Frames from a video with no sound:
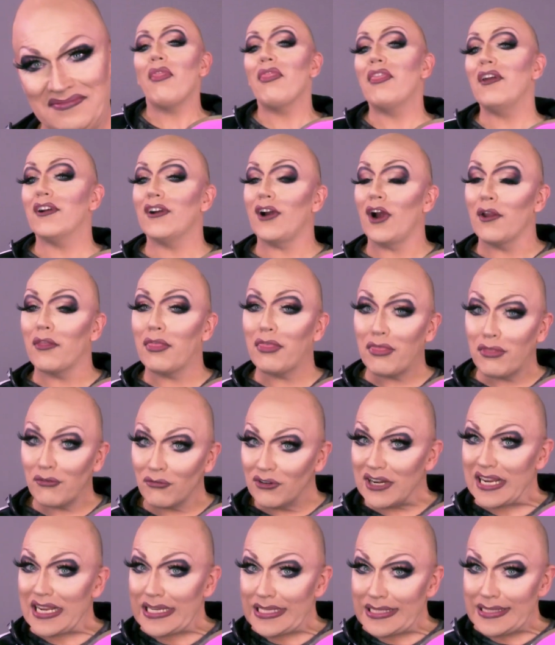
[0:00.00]
There are
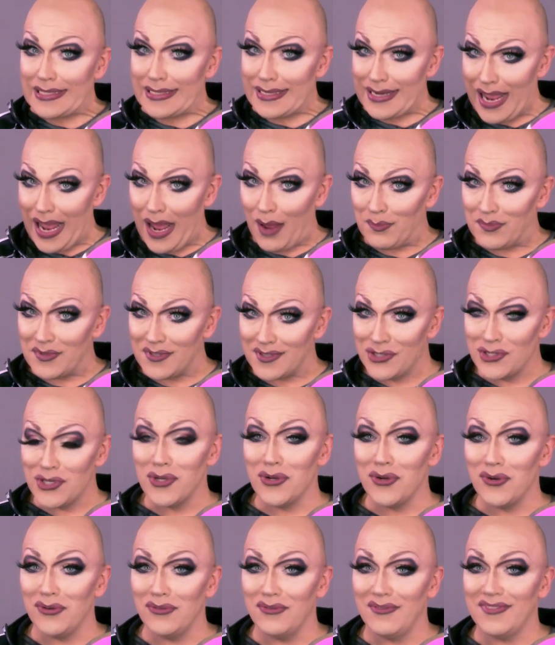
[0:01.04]
3 steps
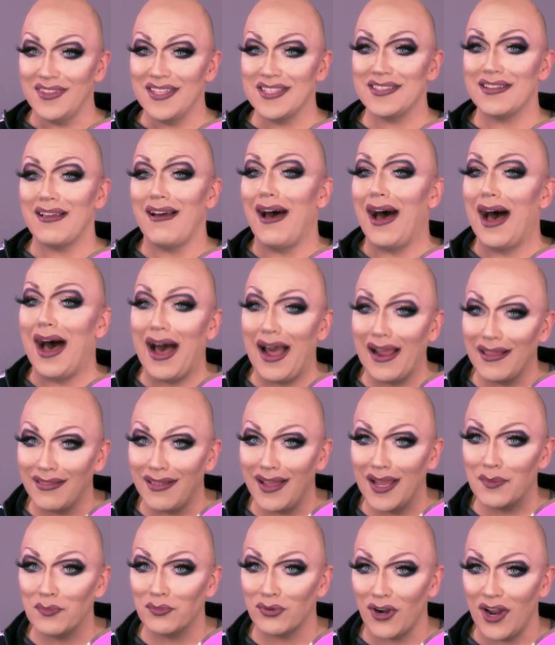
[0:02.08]
to this
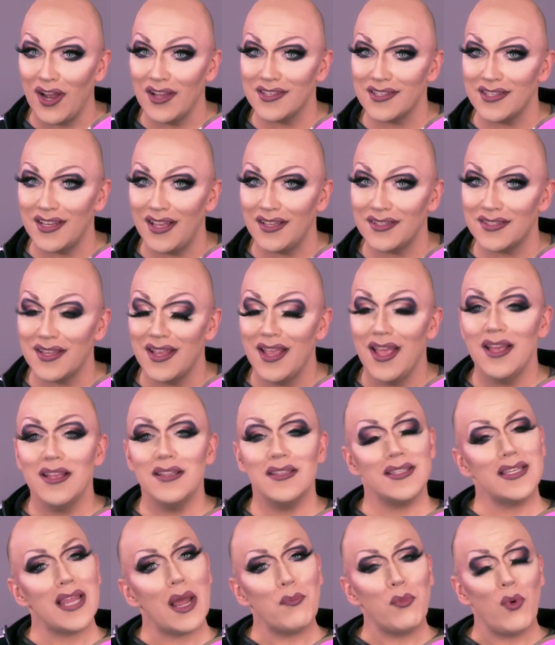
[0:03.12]
highlight process.
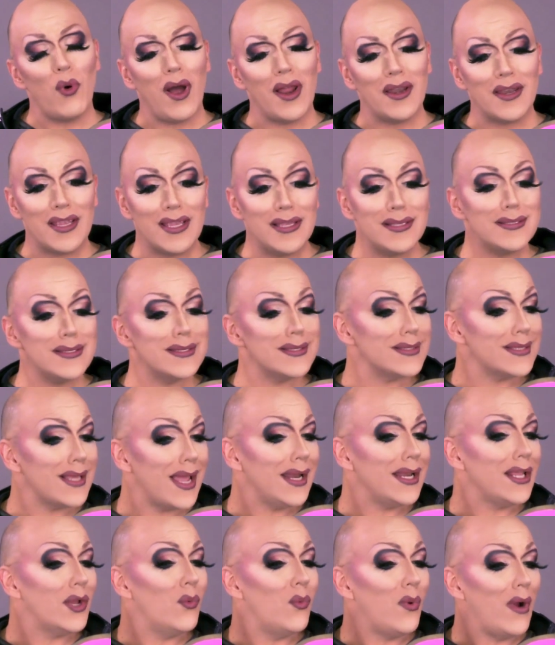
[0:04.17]
Step 1 is
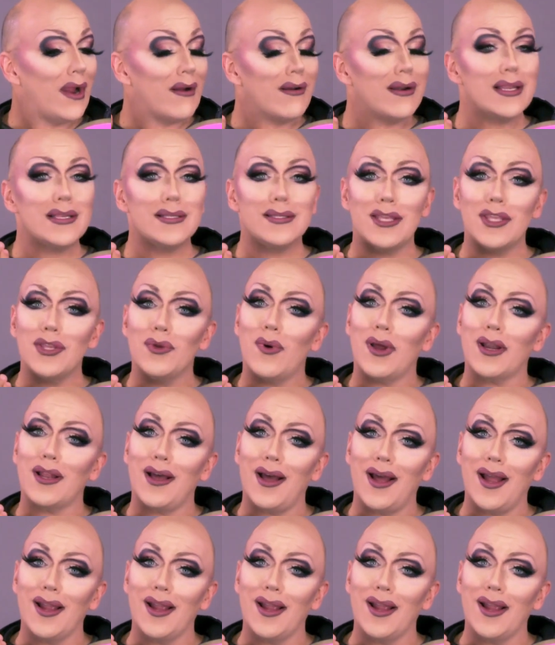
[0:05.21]
deciding where it is that you want to